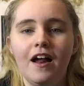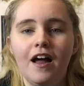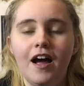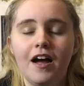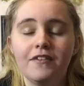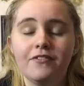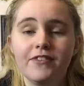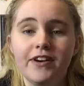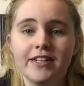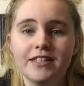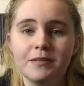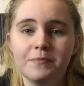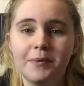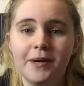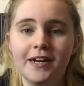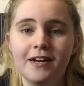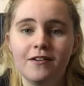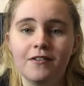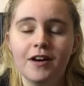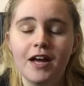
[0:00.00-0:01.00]
I've read the
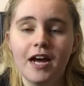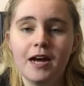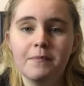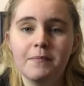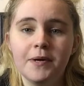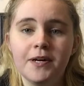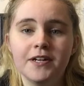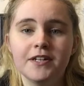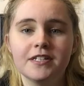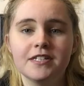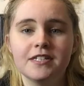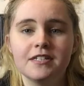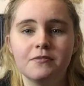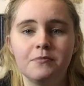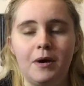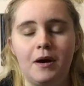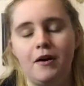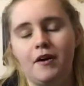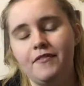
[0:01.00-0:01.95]
Pretty Little Liar books. Well,